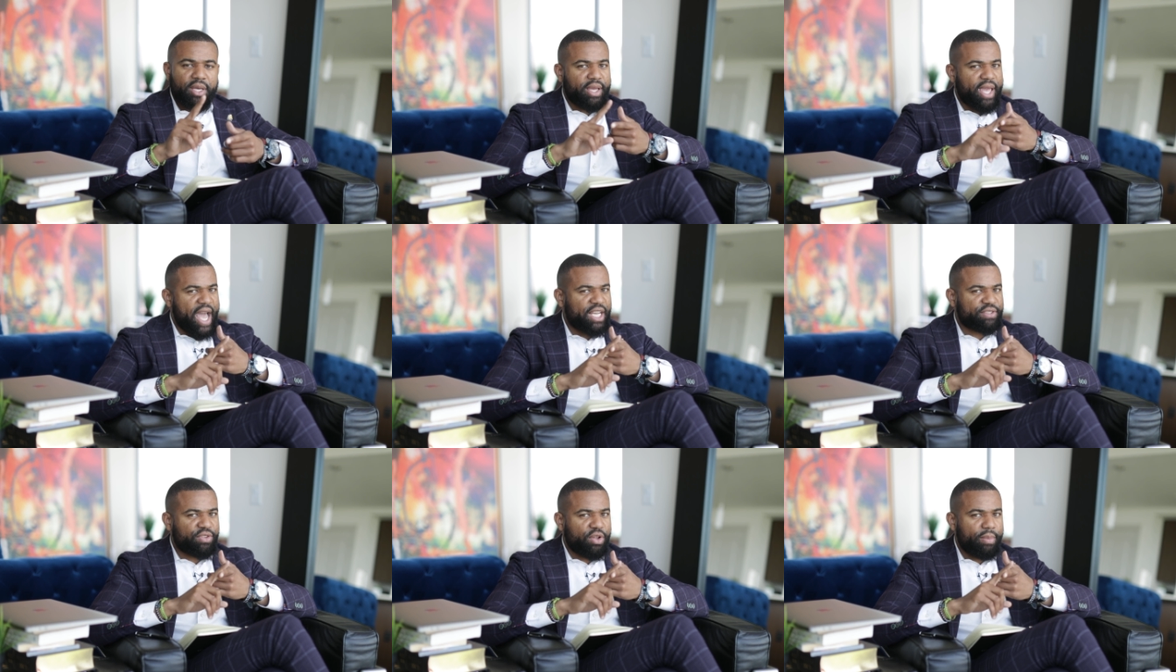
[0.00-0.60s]

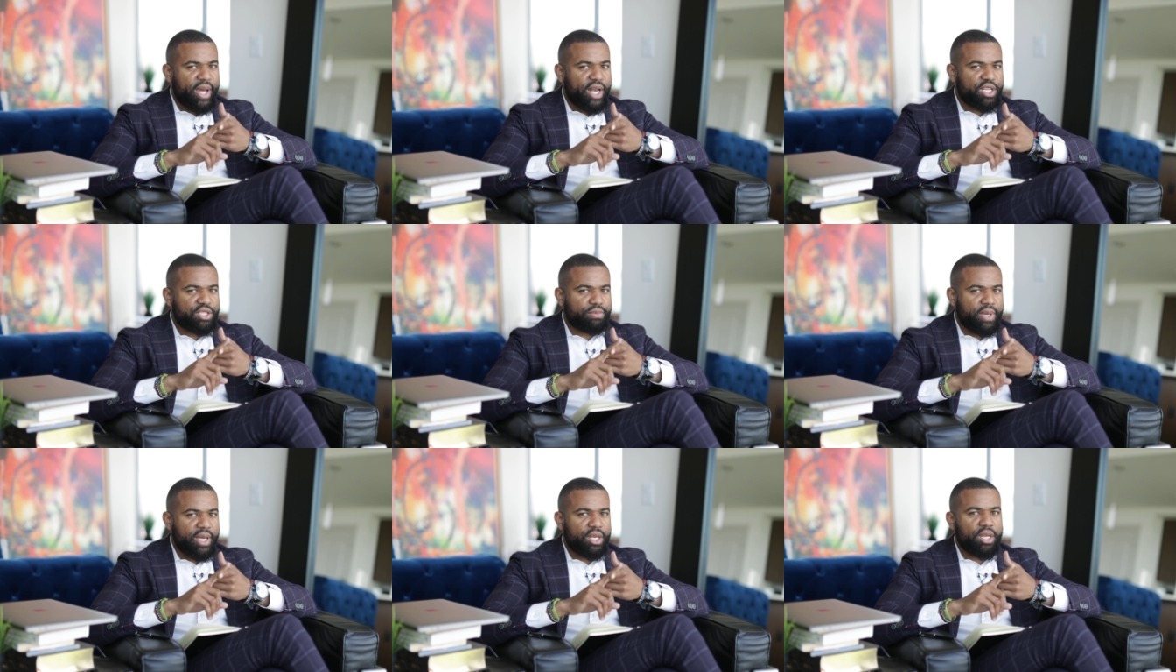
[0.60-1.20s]
cash flow
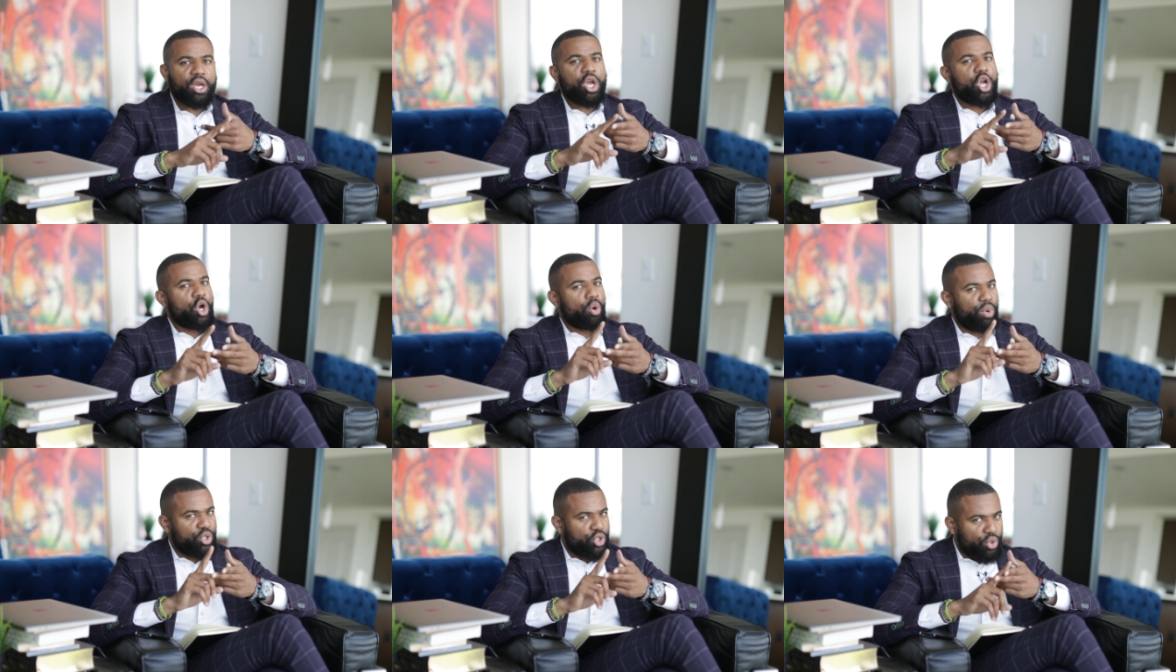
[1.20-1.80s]
management,
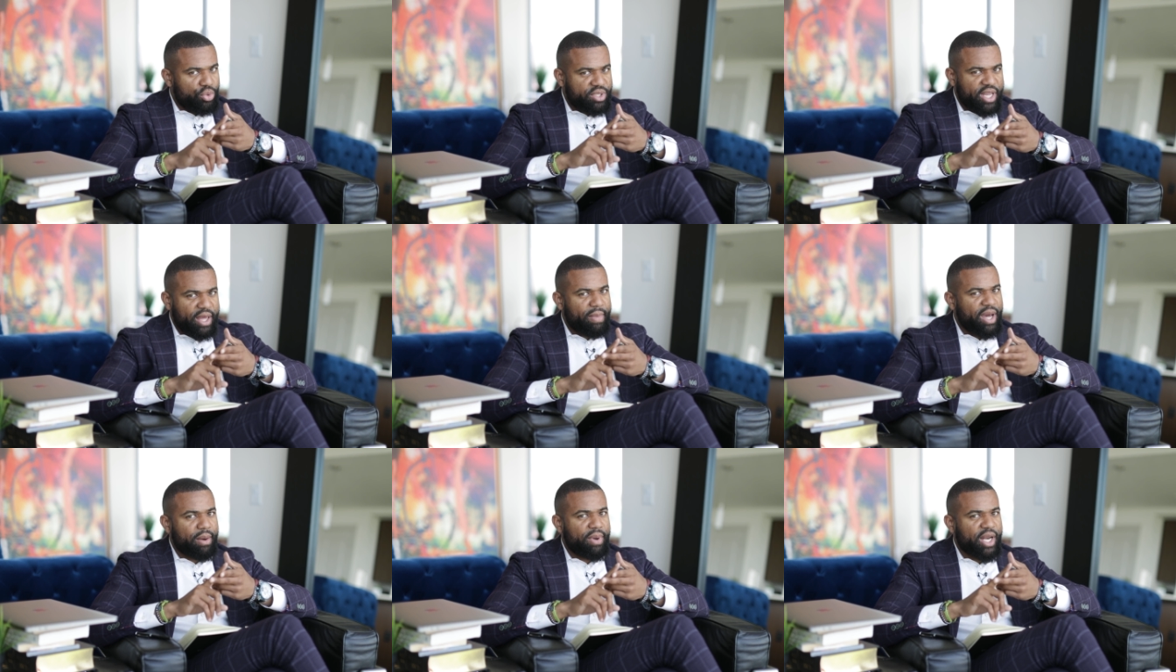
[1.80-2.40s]
reducing the
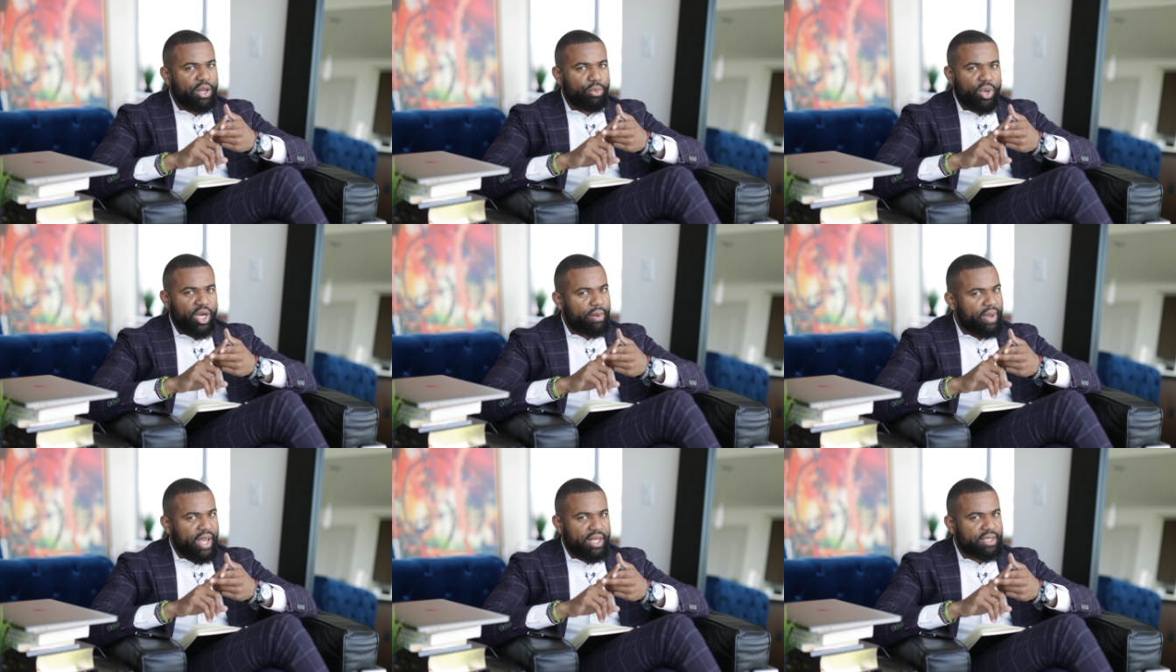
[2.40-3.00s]
amount of money we're going
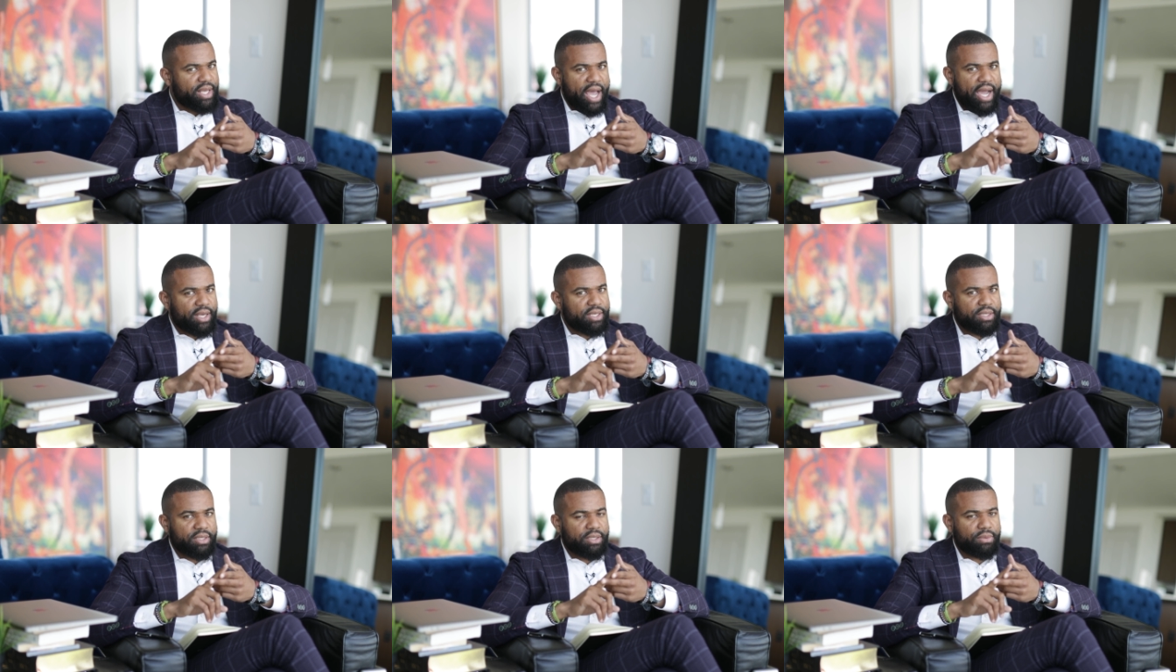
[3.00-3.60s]
to pay in
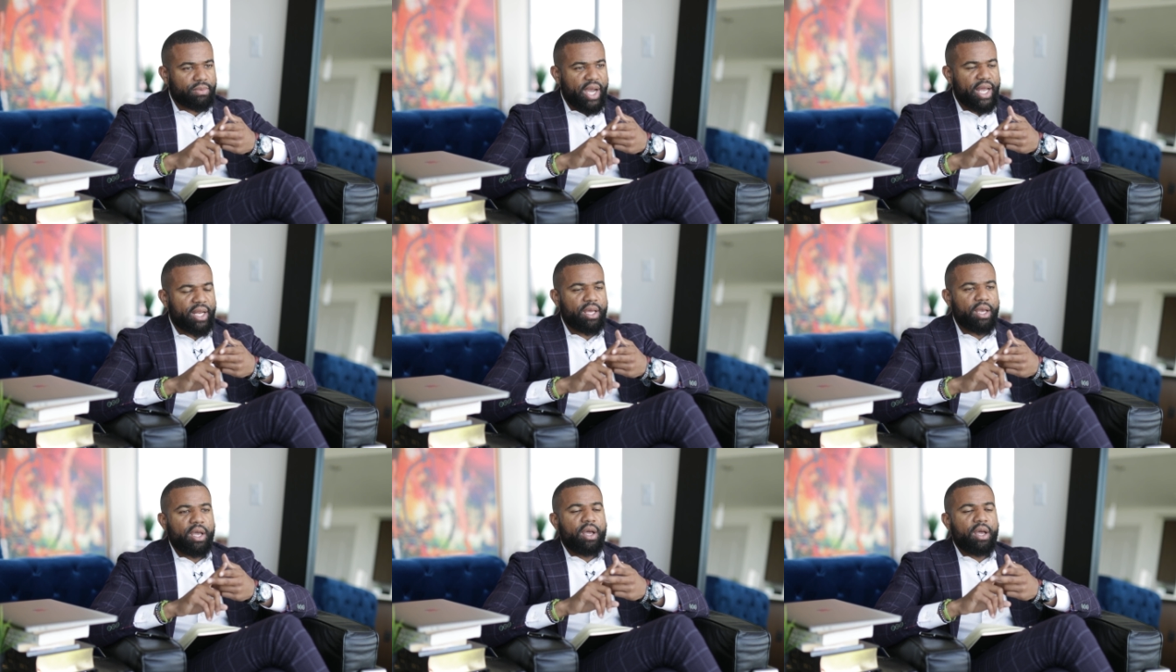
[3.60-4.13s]
tax, right?